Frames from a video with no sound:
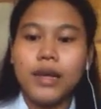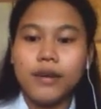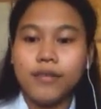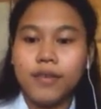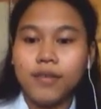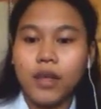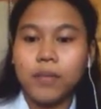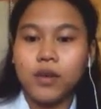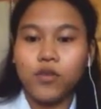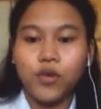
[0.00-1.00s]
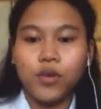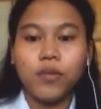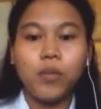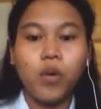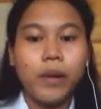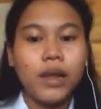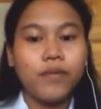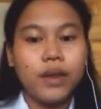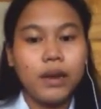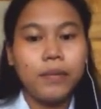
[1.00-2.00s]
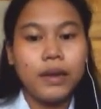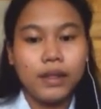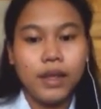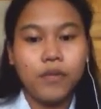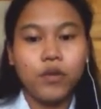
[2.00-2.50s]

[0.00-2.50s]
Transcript: The system ensures mobile availability